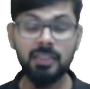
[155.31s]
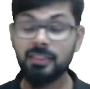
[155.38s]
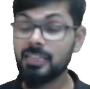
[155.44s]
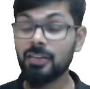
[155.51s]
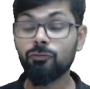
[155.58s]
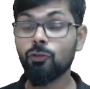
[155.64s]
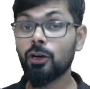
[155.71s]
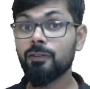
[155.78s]

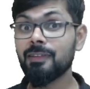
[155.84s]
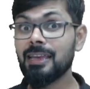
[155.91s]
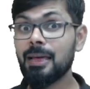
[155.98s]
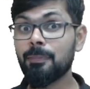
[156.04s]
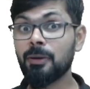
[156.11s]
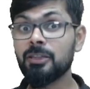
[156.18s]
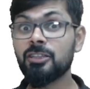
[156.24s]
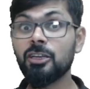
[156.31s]
Then what will
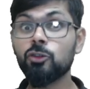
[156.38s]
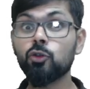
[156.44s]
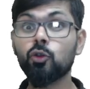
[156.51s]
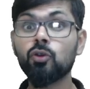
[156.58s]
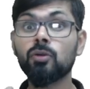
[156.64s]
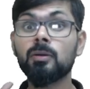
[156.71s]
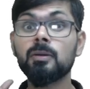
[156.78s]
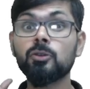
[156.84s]
happen? Then
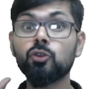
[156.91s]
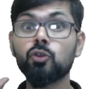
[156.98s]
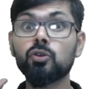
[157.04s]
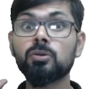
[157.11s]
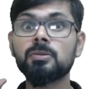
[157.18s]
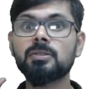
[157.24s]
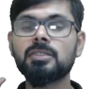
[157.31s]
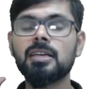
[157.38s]
your
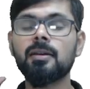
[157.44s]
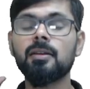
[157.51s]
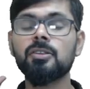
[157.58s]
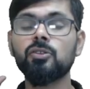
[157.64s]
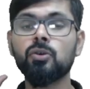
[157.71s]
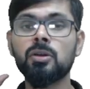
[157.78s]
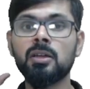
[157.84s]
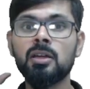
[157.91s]

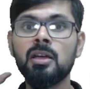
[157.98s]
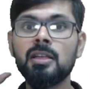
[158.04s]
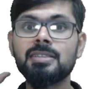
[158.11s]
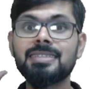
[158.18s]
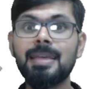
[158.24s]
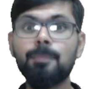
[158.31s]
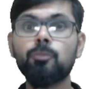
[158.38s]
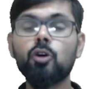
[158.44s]

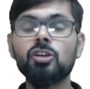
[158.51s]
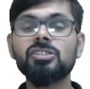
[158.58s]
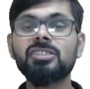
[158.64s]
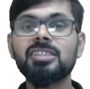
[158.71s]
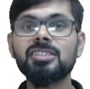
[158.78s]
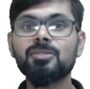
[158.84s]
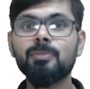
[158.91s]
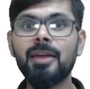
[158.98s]

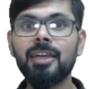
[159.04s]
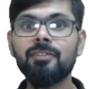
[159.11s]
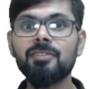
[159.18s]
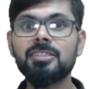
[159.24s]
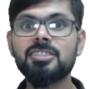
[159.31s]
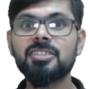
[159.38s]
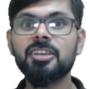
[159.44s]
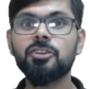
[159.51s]
subconscious mind will
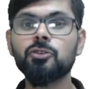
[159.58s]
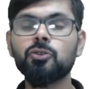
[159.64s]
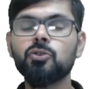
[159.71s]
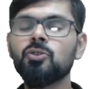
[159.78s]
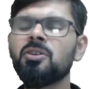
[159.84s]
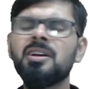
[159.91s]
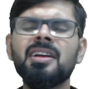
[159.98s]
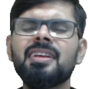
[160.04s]
say to
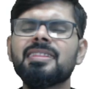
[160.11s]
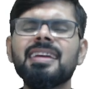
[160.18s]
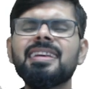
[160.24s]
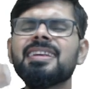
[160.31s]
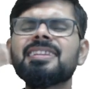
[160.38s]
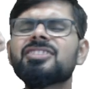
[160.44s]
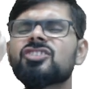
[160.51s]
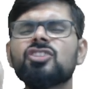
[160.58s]
you that
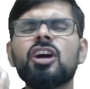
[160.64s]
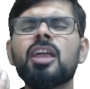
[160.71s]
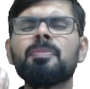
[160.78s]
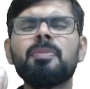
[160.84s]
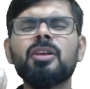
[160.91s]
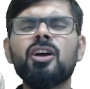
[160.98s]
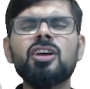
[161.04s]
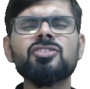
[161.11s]
it's not
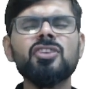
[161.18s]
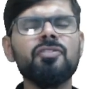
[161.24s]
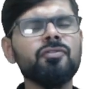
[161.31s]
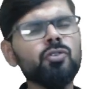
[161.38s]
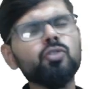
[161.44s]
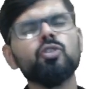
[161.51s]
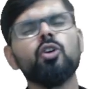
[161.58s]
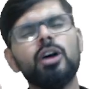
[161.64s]
because of
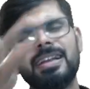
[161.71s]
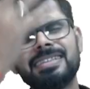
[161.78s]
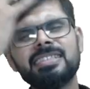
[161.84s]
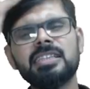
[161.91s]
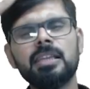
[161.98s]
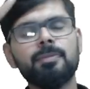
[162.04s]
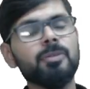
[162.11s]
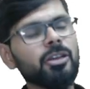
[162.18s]
you, go and
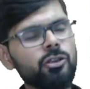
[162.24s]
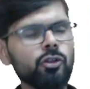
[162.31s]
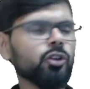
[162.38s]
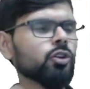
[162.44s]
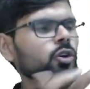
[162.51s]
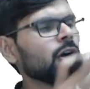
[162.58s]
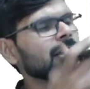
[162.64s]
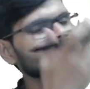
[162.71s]
sleep. Then you will
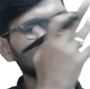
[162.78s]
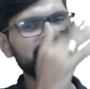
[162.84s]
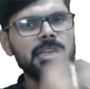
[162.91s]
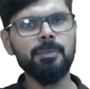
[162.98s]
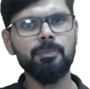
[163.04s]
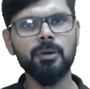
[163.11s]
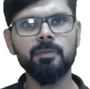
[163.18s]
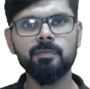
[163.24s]
go and sleep.